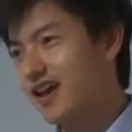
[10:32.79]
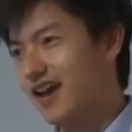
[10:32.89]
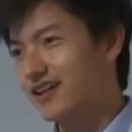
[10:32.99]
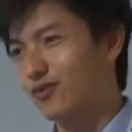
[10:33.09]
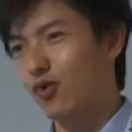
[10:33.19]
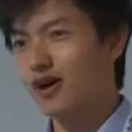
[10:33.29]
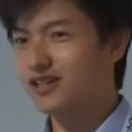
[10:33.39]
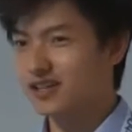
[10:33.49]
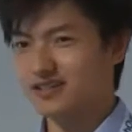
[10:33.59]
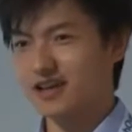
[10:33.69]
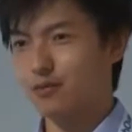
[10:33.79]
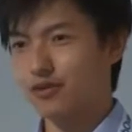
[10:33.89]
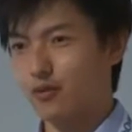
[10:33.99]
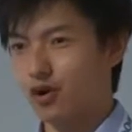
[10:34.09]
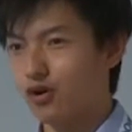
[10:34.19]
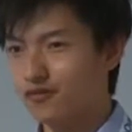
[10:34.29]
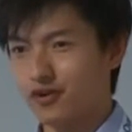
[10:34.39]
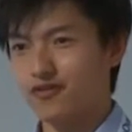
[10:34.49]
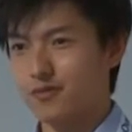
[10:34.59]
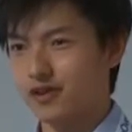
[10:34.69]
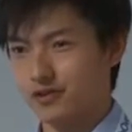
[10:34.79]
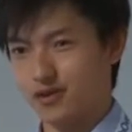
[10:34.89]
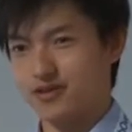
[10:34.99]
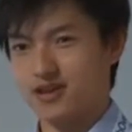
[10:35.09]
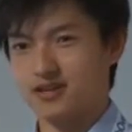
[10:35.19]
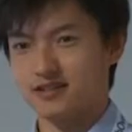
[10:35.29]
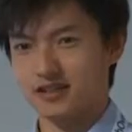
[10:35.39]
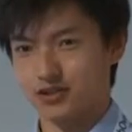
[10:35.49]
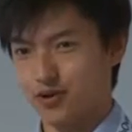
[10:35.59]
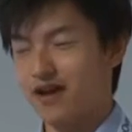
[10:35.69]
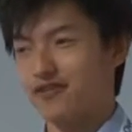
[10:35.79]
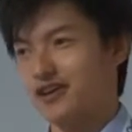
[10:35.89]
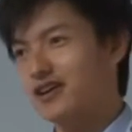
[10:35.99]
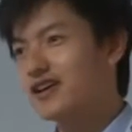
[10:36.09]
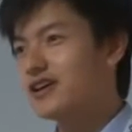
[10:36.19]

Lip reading: And one example that we're all very familiar with is gravity.